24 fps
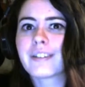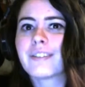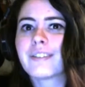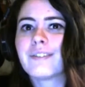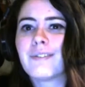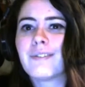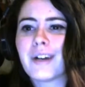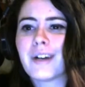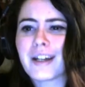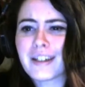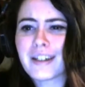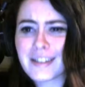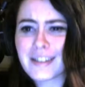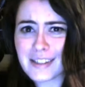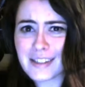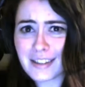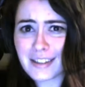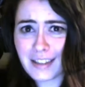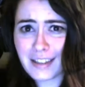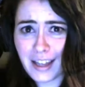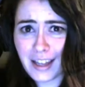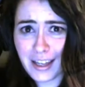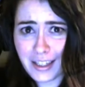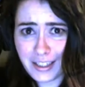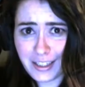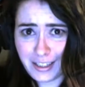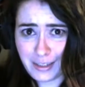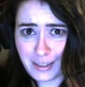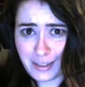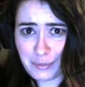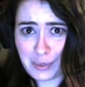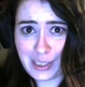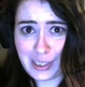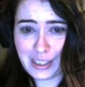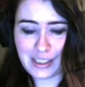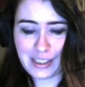why is it lying to
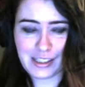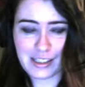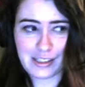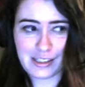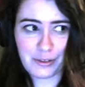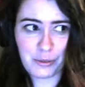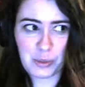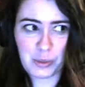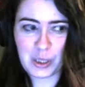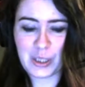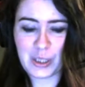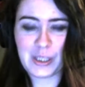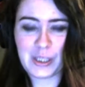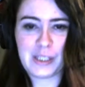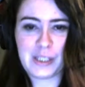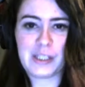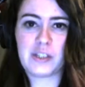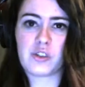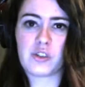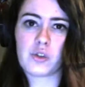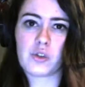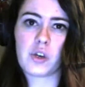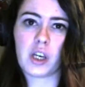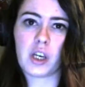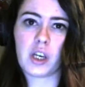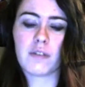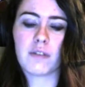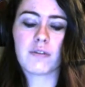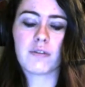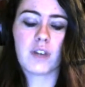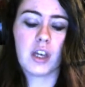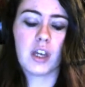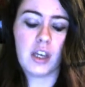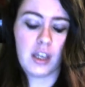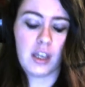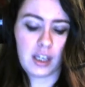me? It told me that this is strafe,
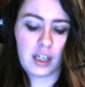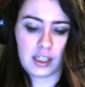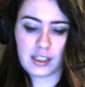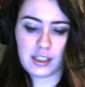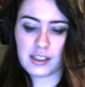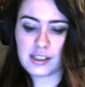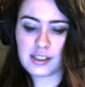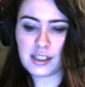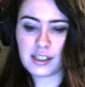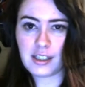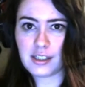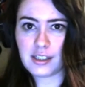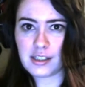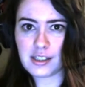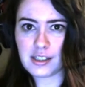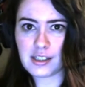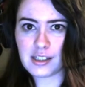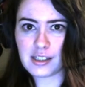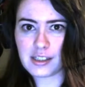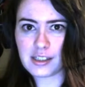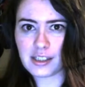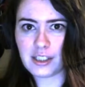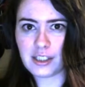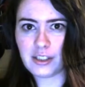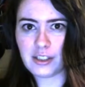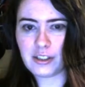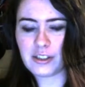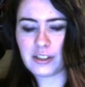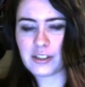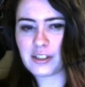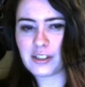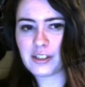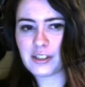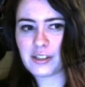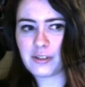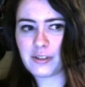and it said it's these
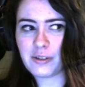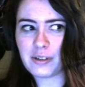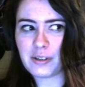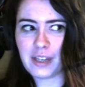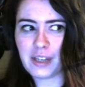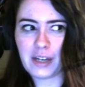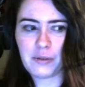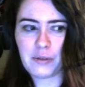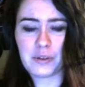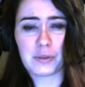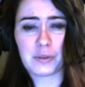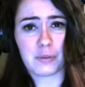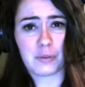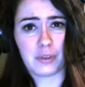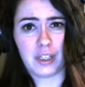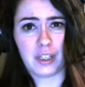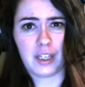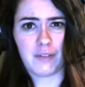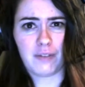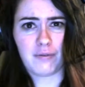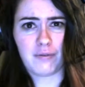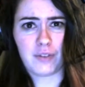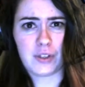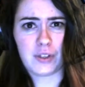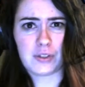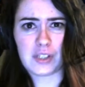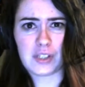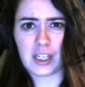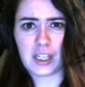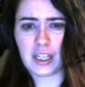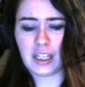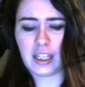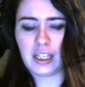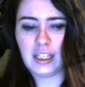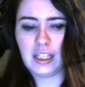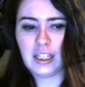skills. So that was really
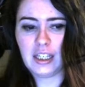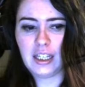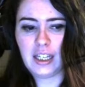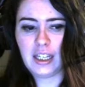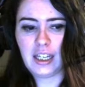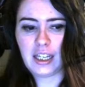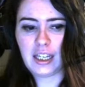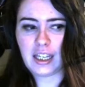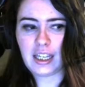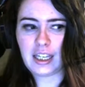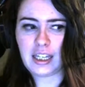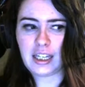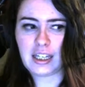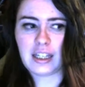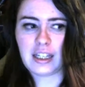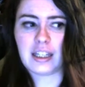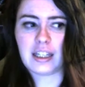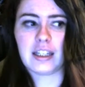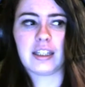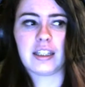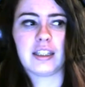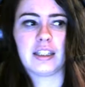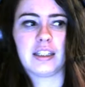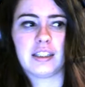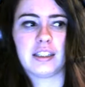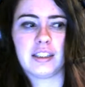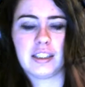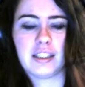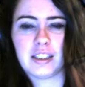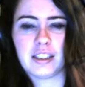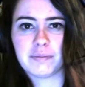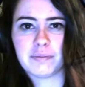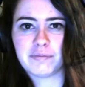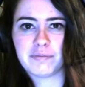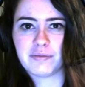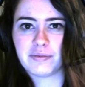confusing, and
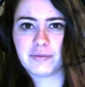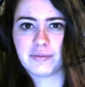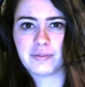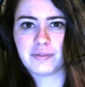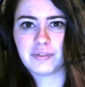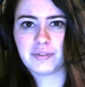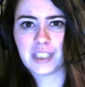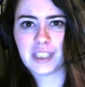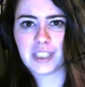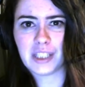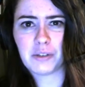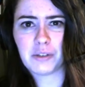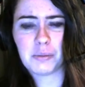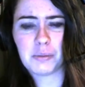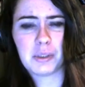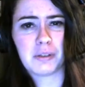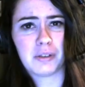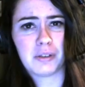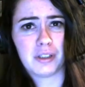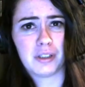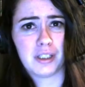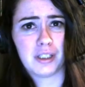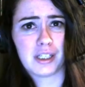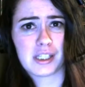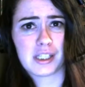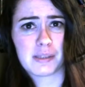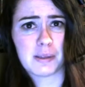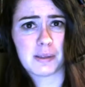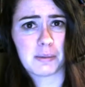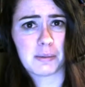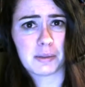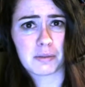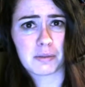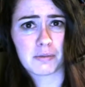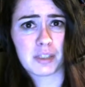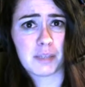it would be really nice to be
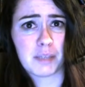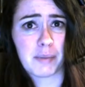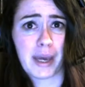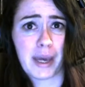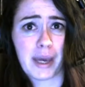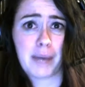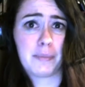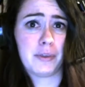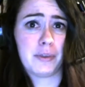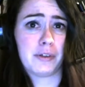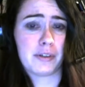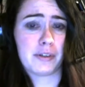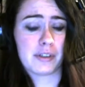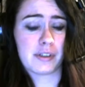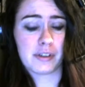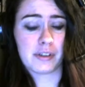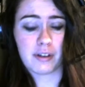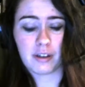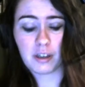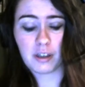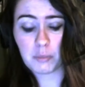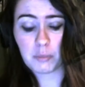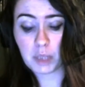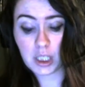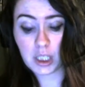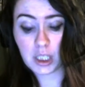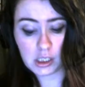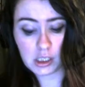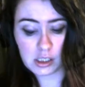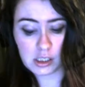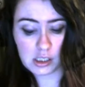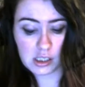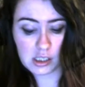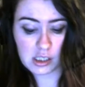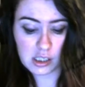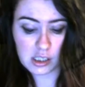able to remap those to other
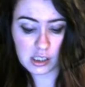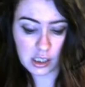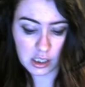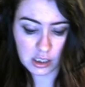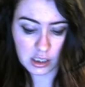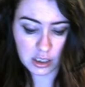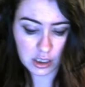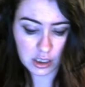buttons.